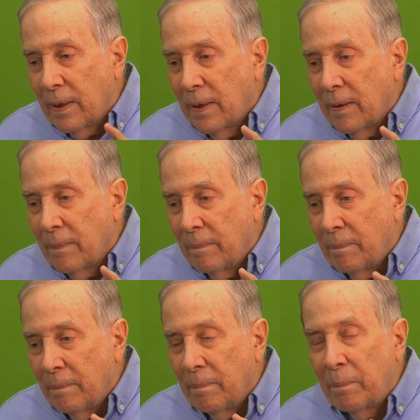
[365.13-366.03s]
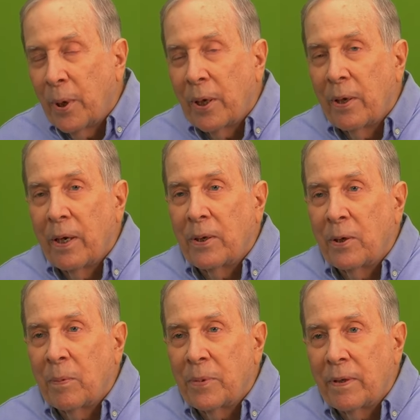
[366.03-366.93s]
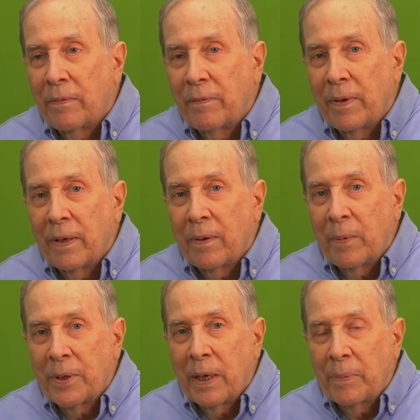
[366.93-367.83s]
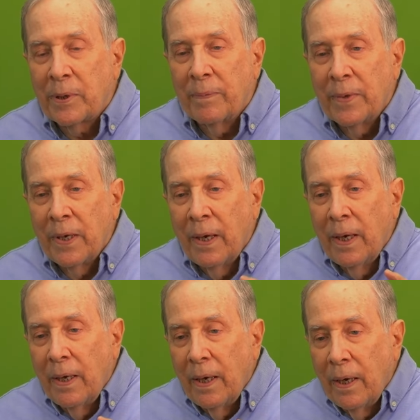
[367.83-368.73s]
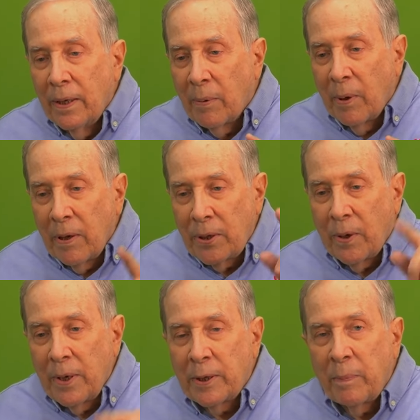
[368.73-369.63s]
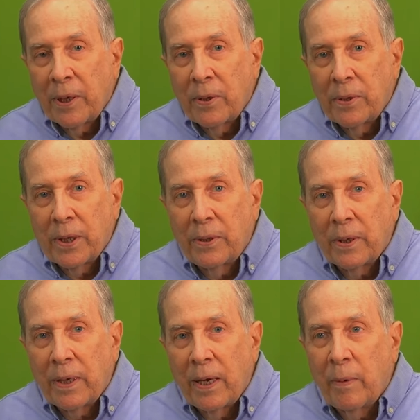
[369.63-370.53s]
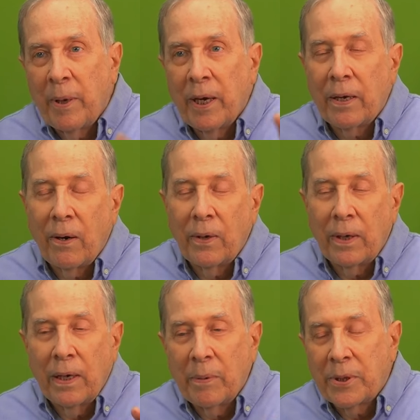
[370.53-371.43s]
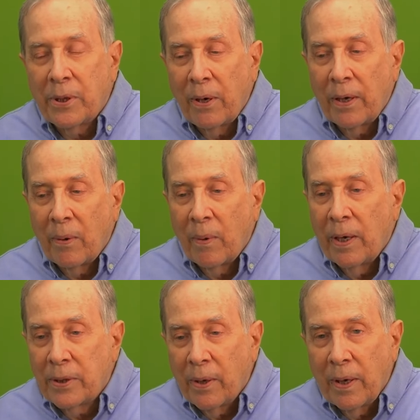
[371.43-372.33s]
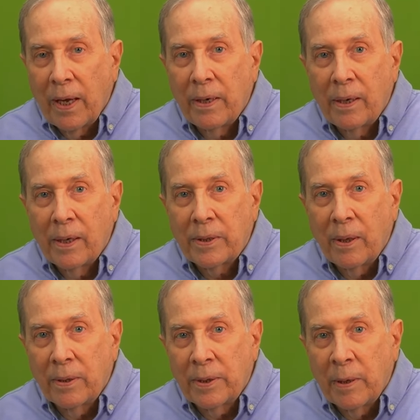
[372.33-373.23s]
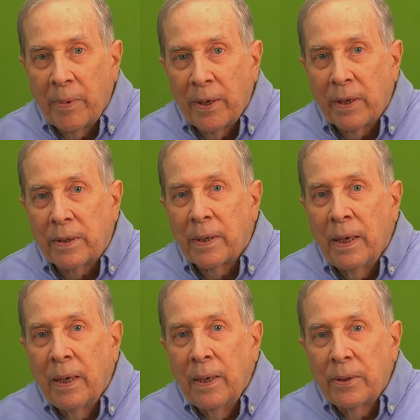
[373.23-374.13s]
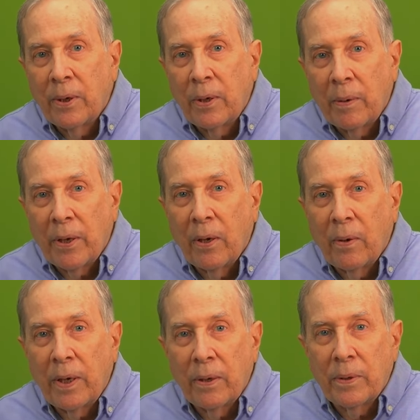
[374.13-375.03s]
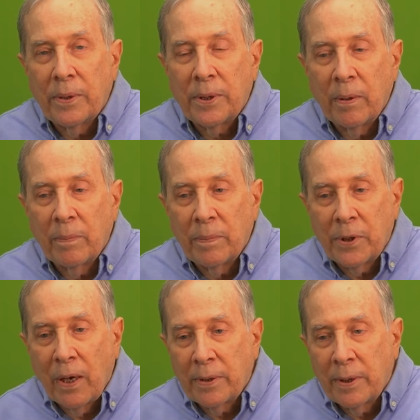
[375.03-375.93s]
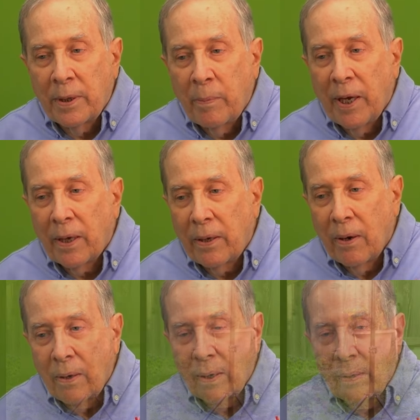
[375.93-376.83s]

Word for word: uh, pretty good in terms of uh, reception. So let me show you some pictures I took out in the backyard. Again, it was starting to rain, so I had to hustle on some things. So here we go. Here's some shots in the backyard.